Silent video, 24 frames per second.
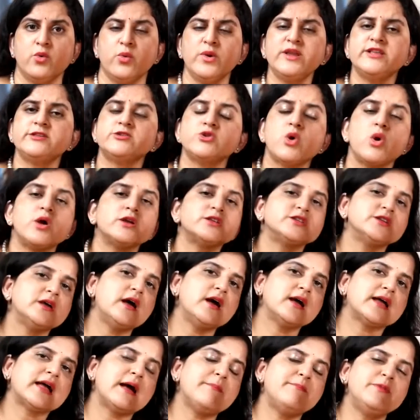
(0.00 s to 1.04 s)
We talked
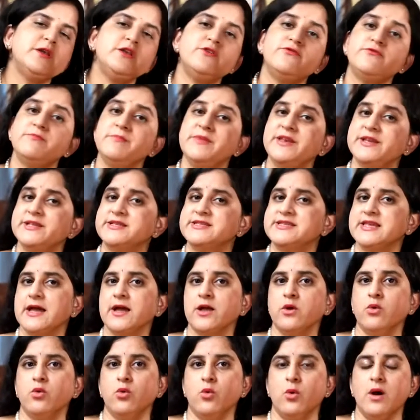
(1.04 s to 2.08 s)
a couple of minutes
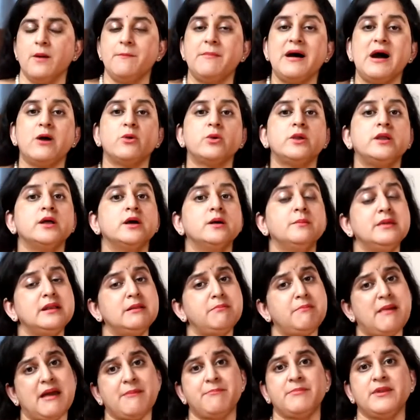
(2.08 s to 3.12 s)
ago about
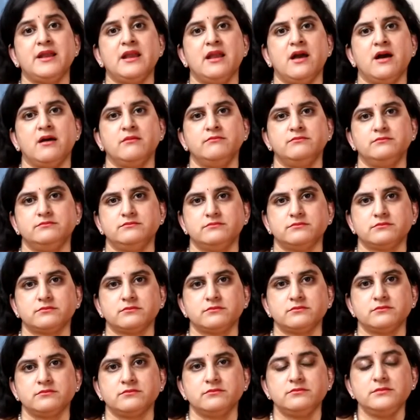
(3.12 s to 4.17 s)
dermal papilla.
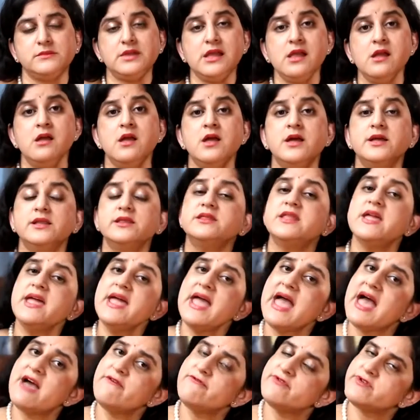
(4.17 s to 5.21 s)
They
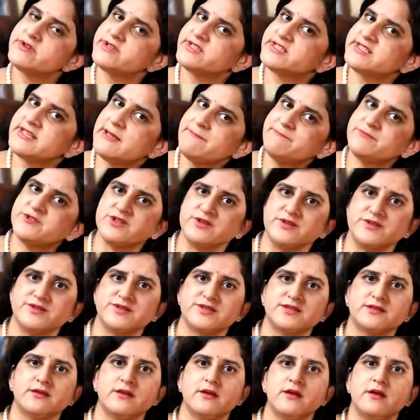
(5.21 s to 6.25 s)
have
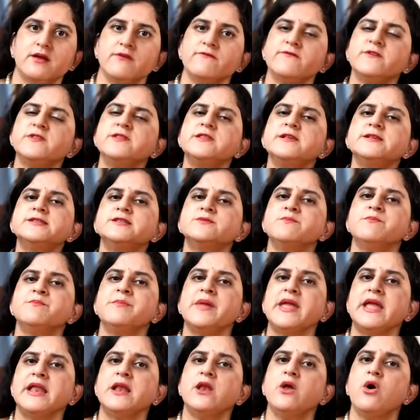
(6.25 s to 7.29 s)
receptors for this
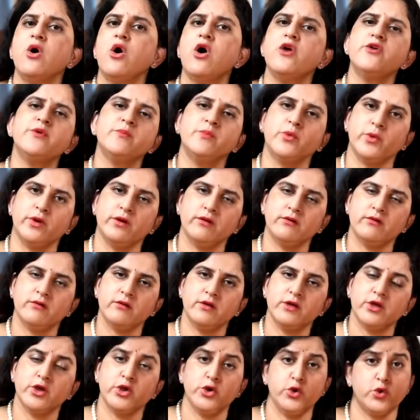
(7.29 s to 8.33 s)
male hormone.
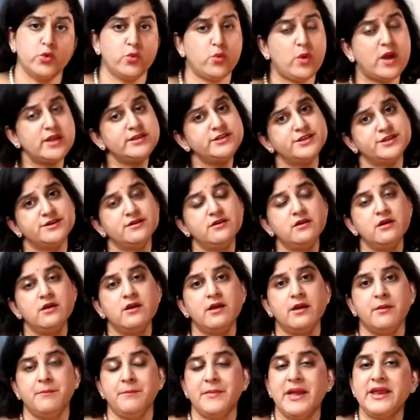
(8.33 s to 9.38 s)
No wonder
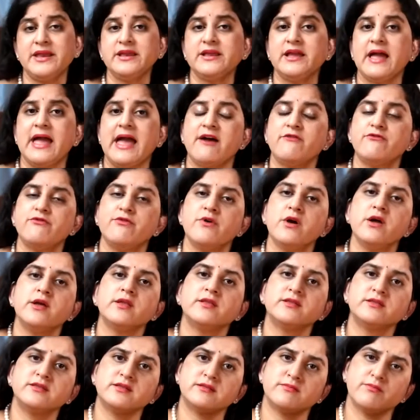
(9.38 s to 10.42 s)
men have
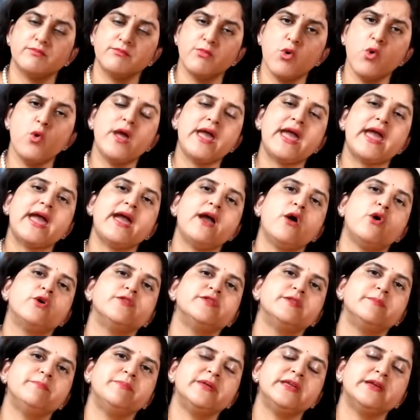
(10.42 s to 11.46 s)
more hair
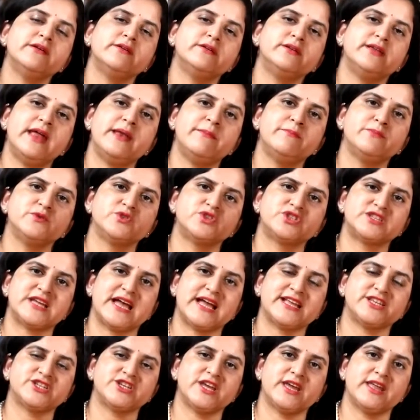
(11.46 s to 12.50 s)
on the beard and
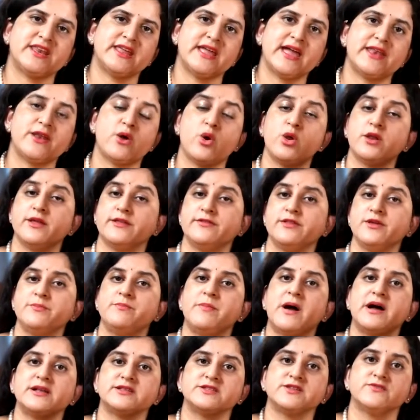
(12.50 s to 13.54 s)
mustache area and all other
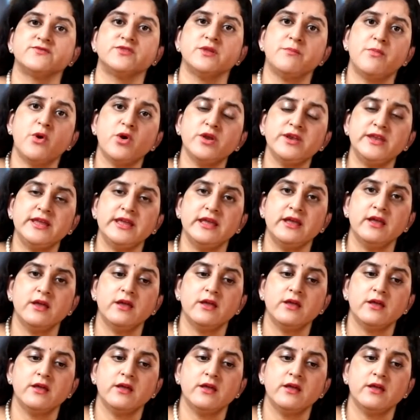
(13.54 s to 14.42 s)
parts of the body.